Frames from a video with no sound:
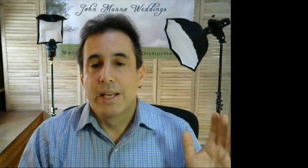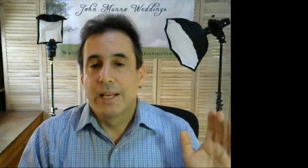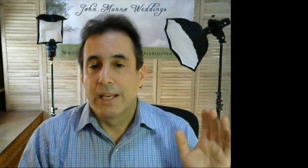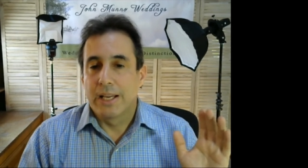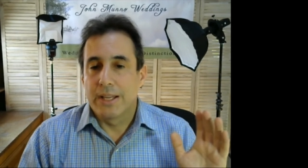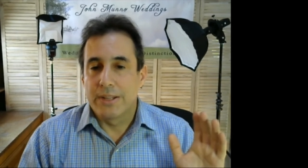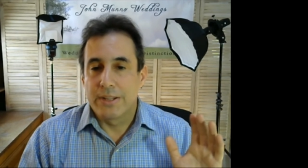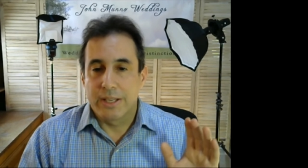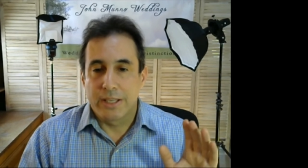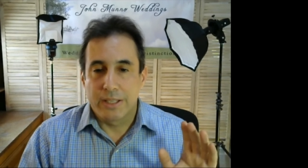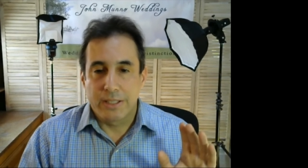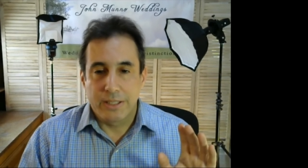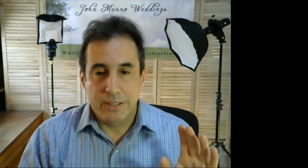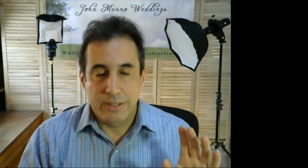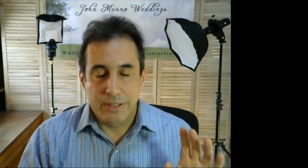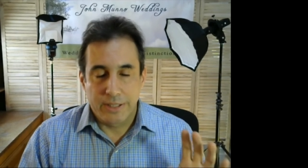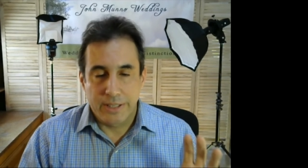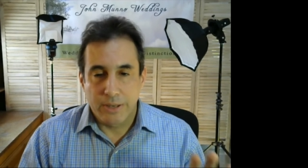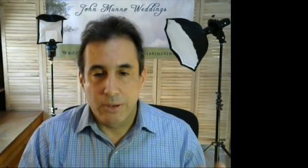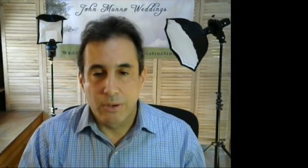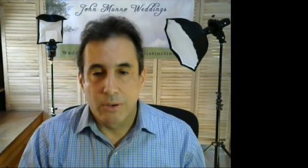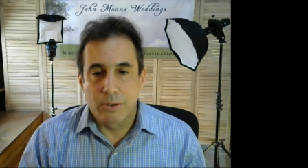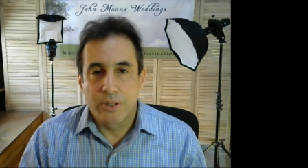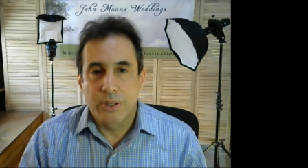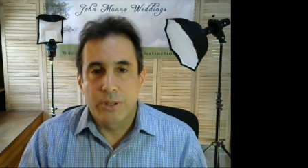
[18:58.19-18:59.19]
and then he,
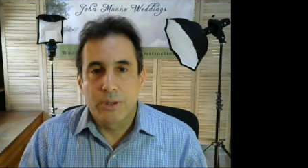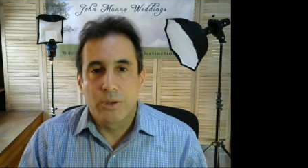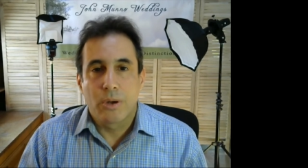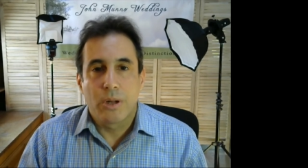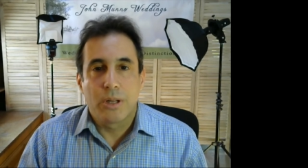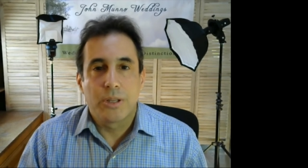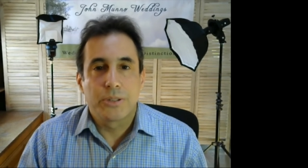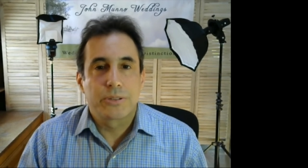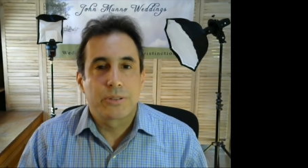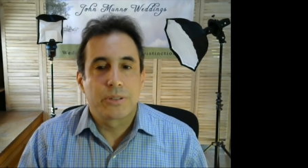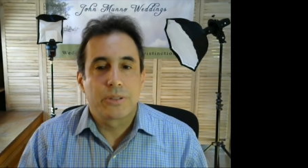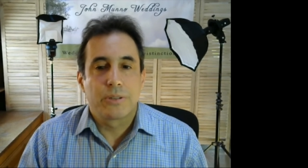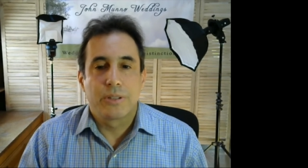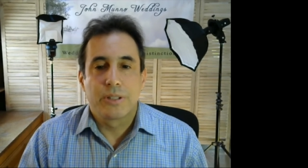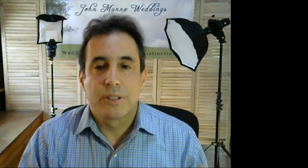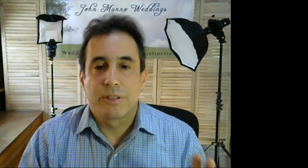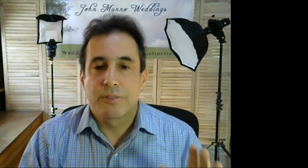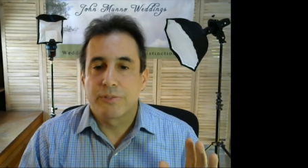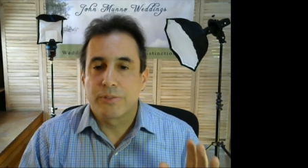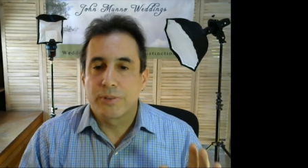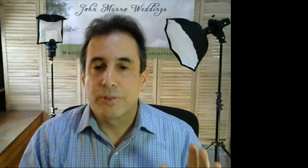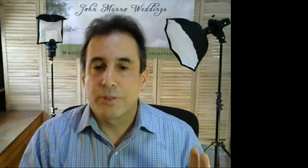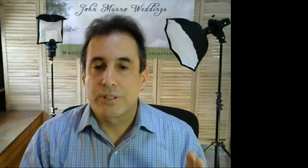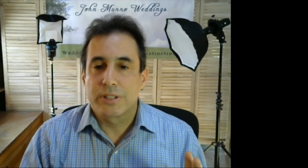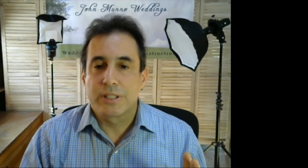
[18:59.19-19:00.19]
they go to the altar, and the
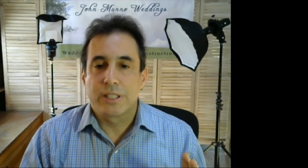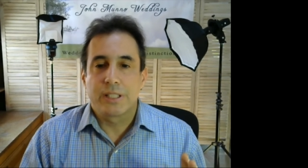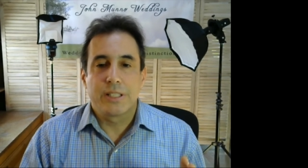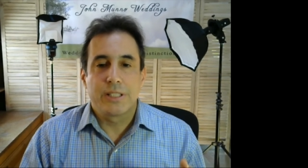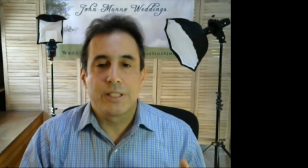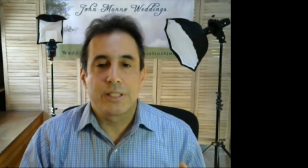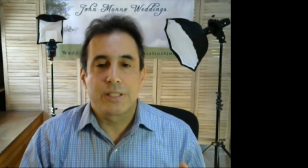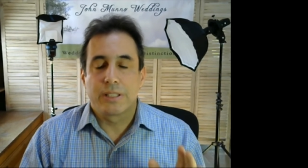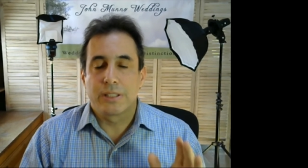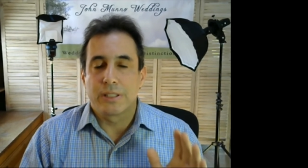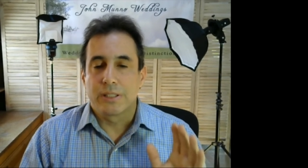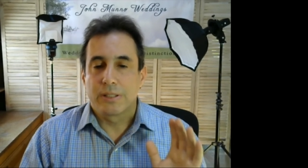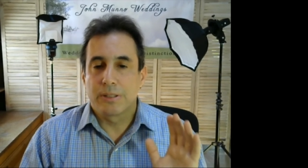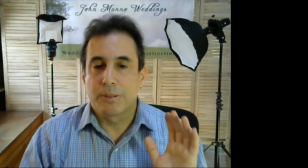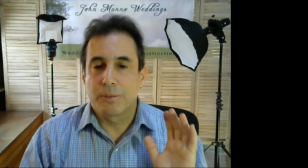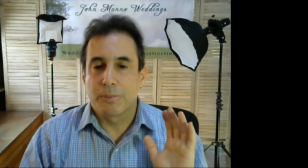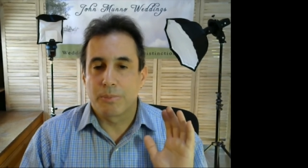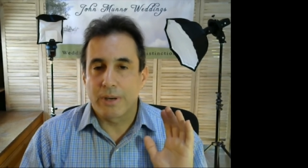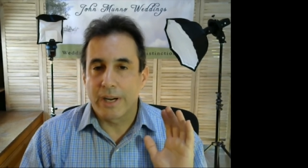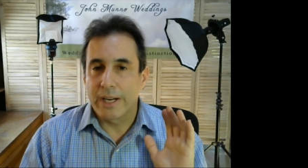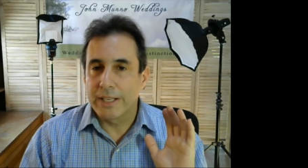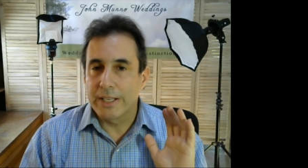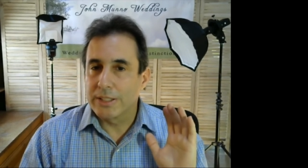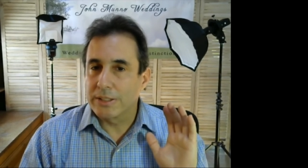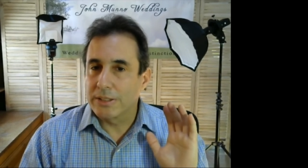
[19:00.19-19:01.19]
first thing he's gonna, the
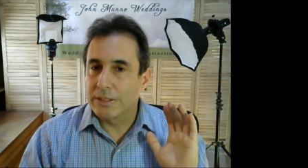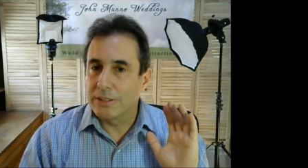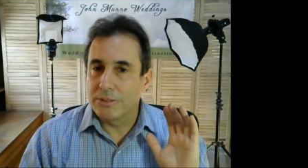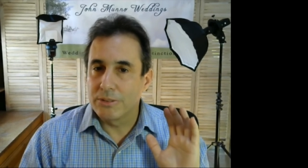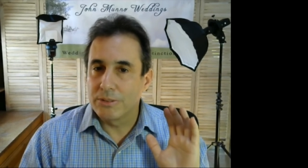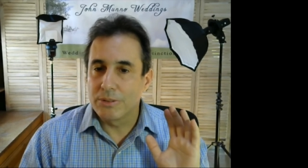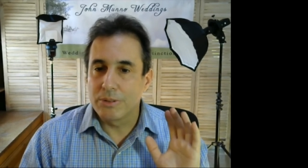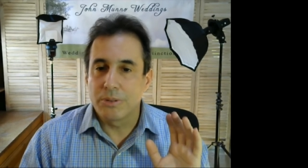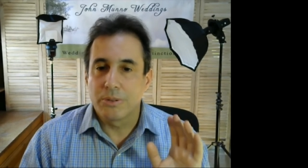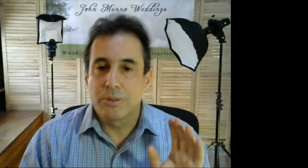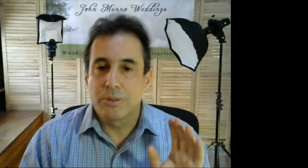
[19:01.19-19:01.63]
bride's gonna do